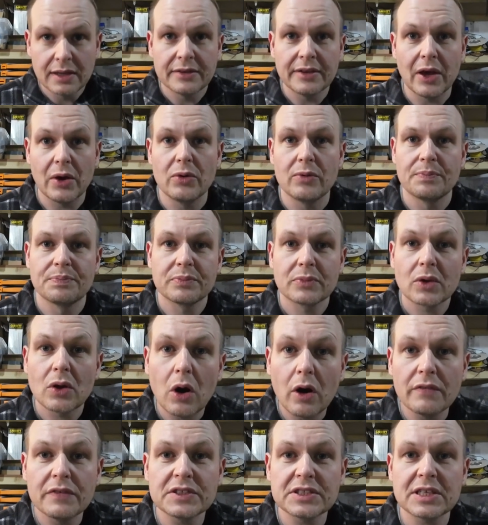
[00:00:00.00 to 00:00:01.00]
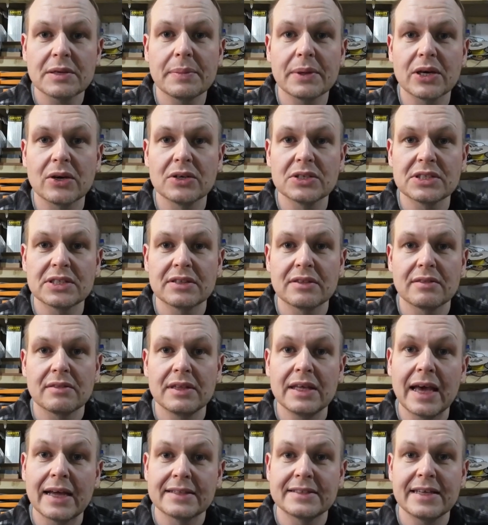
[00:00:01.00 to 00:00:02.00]
Now, obviously, because
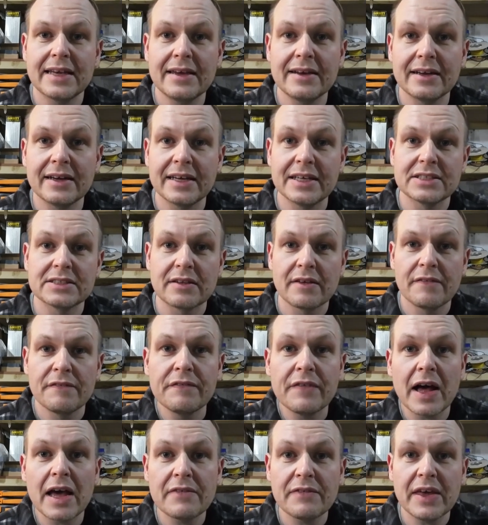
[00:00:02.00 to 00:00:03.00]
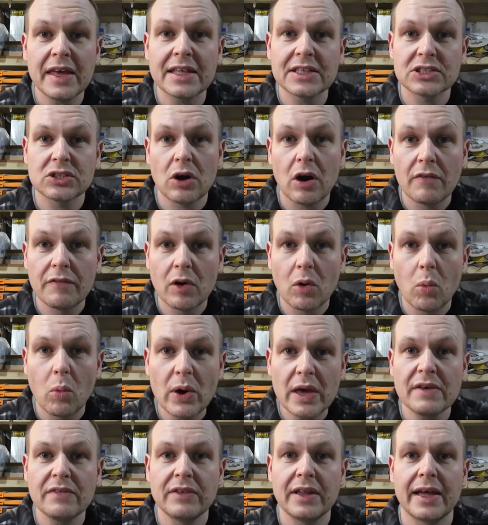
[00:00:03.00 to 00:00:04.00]
the antenna is 5/8 of a
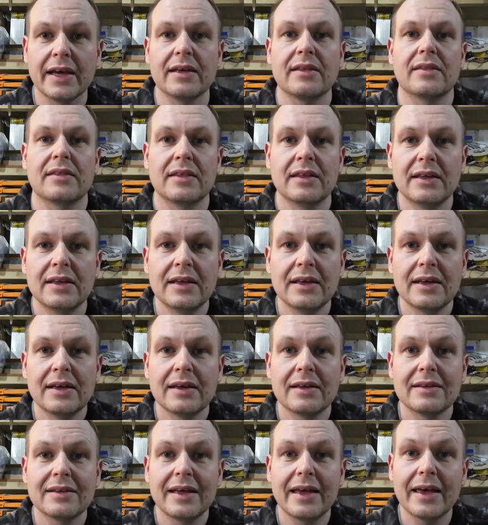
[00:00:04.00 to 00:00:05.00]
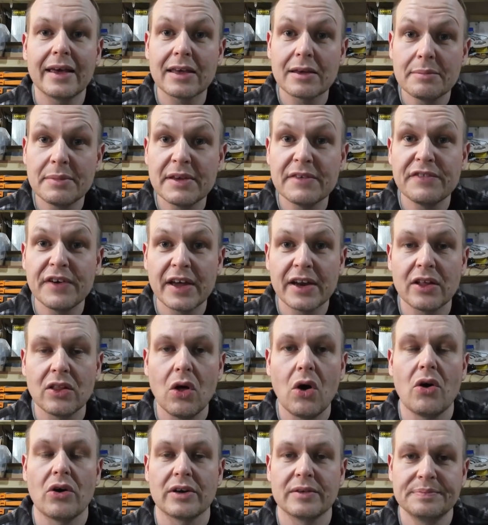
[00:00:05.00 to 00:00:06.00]
wavelength, it can be very
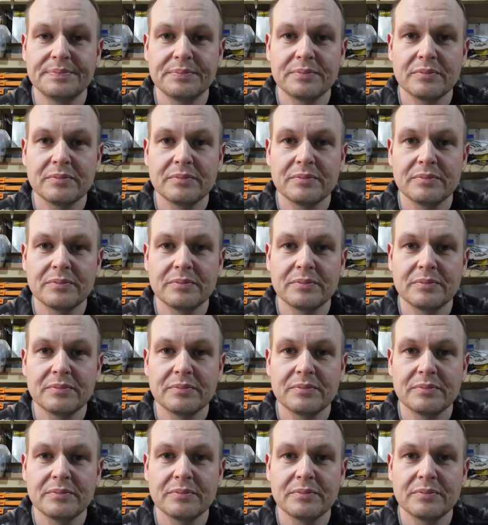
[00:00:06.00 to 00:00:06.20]
long.